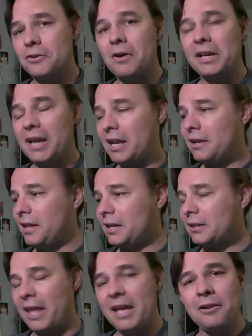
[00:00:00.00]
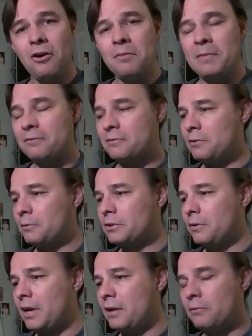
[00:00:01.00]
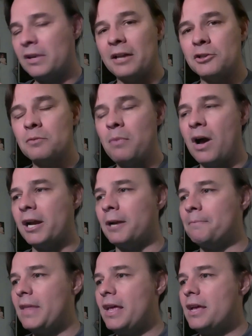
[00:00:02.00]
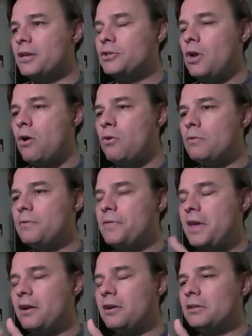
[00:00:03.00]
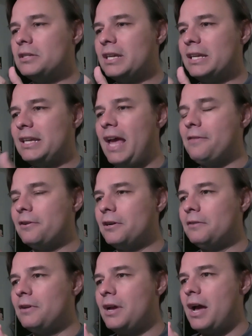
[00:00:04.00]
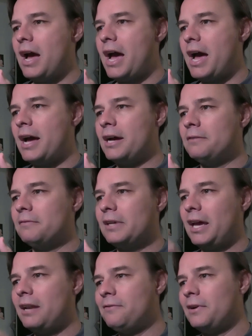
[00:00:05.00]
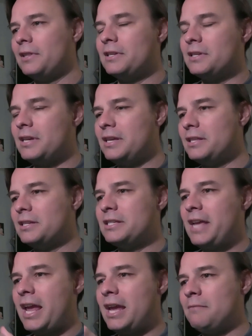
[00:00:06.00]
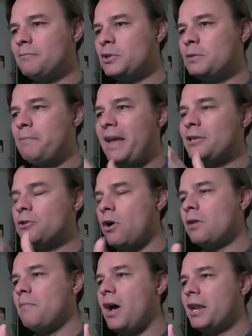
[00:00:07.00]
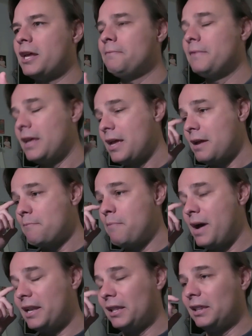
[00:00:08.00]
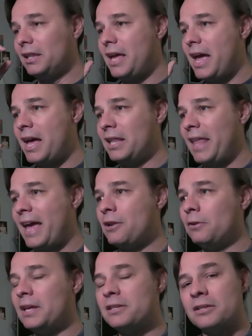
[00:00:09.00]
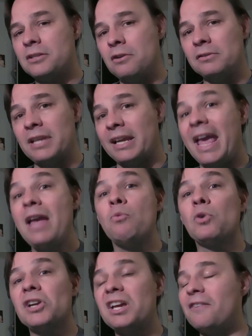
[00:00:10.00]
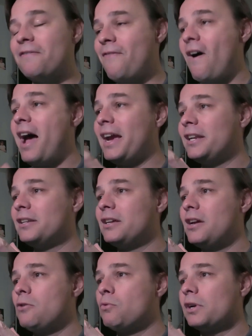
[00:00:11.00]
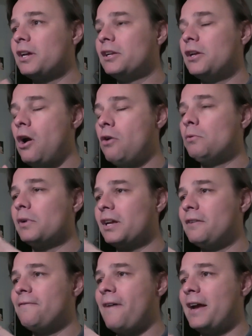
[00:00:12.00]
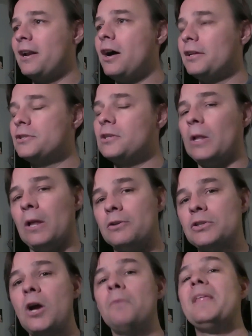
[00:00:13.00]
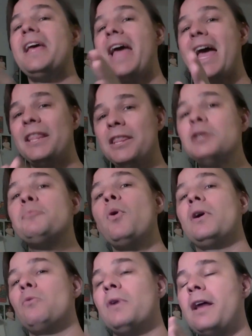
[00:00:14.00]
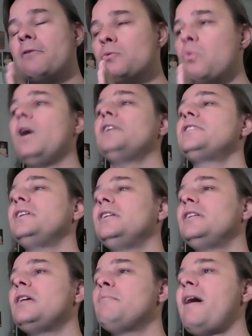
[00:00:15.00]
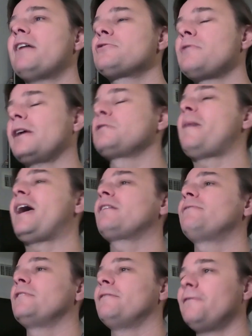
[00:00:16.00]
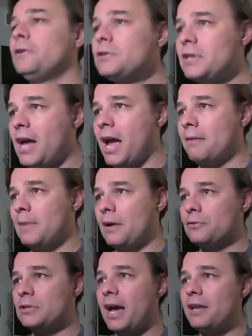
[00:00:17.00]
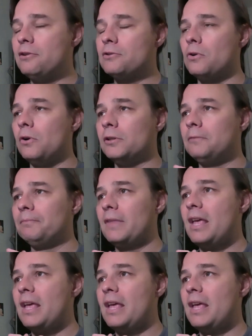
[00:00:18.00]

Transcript: I kind of like Lando. I'm interested in what's going on. And we got Chewbacca. So they're together, kind of in the same space armada, but Lando lets us know, it's like, hey, we're going to find Han Solo. So at this point, when I was watching Empire Strikes Back for the first time, I was 9 years old.